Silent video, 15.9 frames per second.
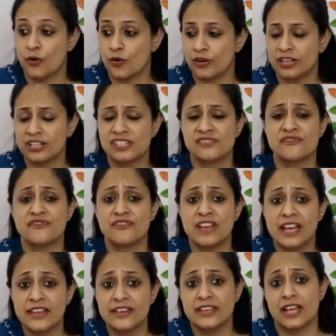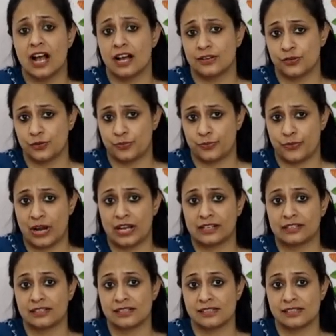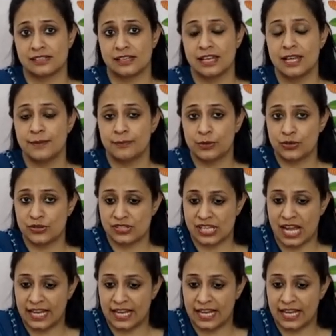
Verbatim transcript: or is very hard to practice because